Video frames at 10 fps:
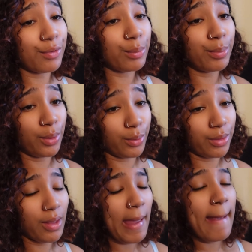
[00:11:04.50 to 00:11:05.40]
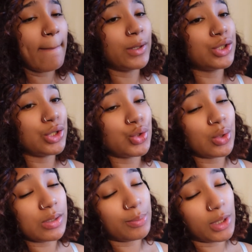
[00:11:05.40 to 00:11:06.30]
her both. But she
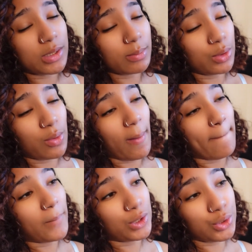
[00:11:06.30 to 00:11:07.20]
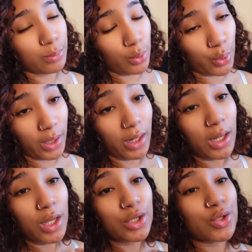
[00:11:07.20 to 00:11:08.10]
enjoys the breast milk much more.
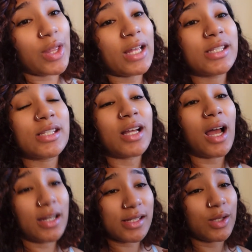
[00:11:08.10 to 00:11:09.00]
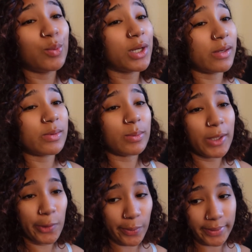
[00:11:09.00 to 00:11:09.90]
So that's honestly what keeps me
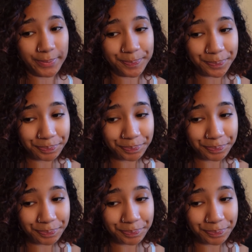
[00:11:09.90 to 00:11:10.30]
going.